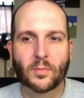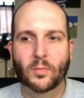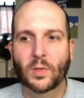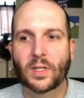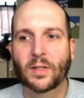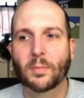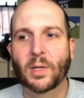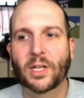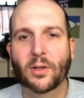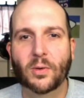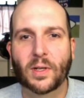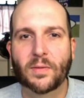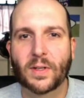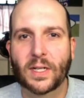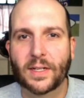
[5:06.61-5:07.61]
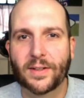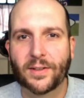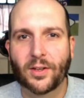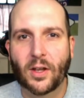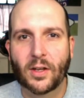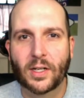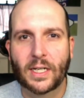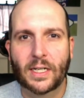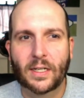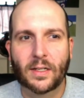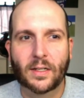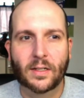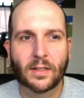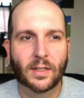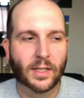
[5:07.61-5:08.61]
In the microwave, it gets soggy.
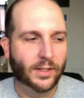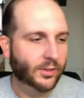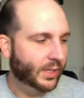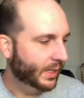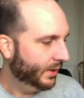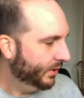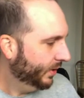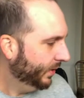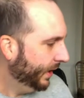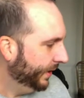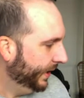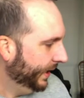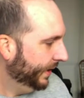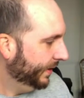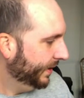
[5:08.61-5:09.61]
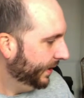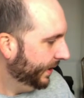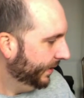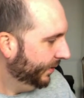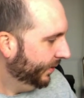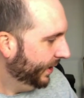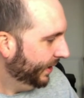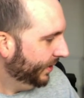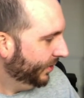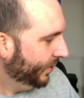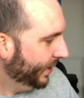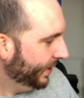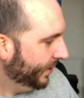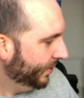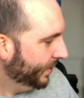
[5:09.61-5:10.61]
I do that. I think did I do that
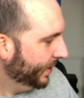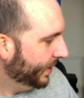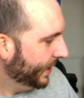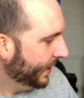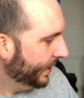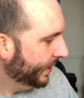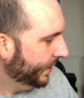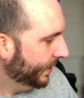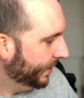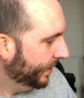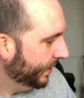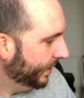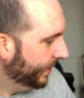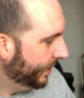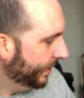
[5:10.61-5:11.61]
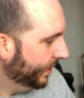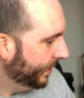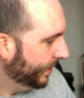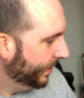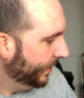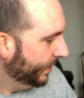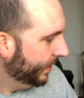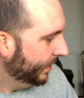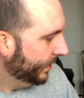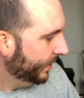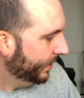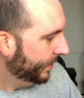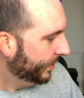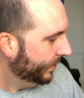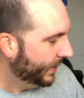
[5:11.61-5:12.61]
trick where
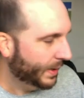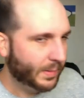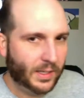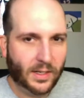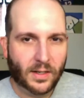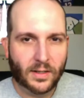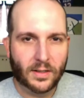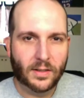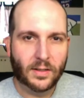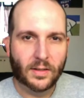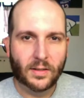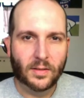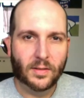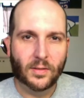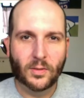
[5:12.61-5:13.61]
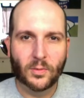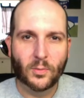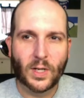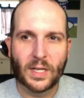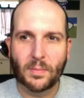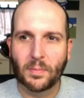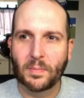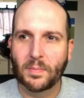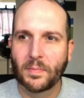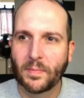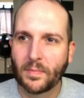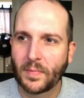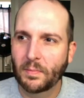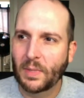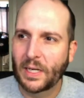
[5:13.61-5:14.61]
I wrap it in a wet
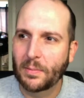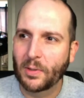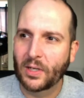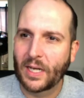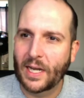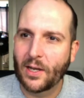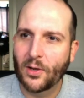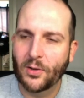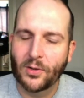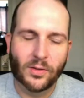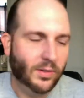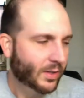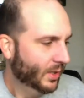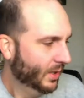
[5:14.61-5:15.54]
paper towel?